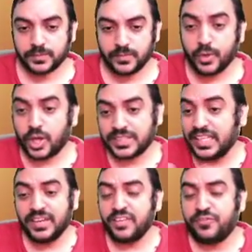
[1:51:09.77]
Because
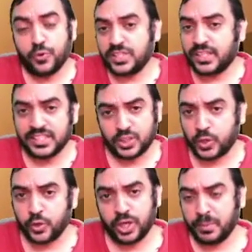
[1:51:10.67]
anyway in future it's
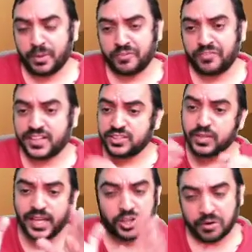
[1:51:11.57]
not going to be perfect. So
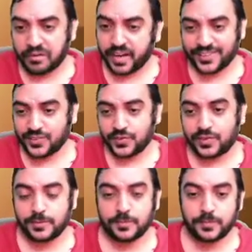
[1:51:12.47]
10 contracts.